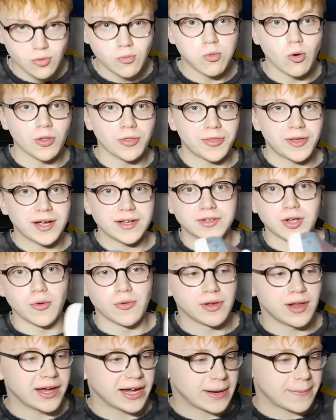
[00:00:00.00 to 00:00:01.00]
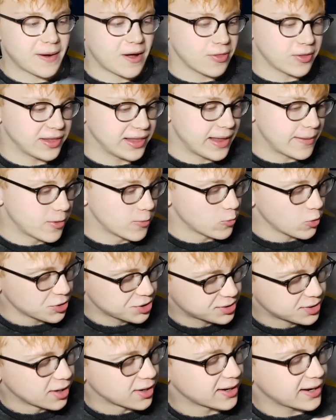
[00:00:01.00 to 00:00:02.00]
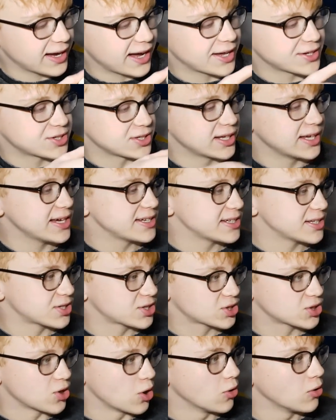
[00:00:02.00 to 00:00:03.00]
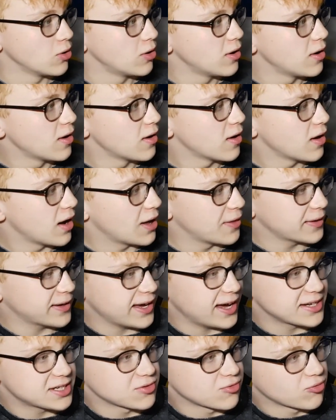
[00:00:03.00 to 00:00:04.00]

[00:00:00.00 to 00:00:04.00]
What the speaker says: One thing I don't like about the Lemon Wash Dunk actually is its sole. I think it has a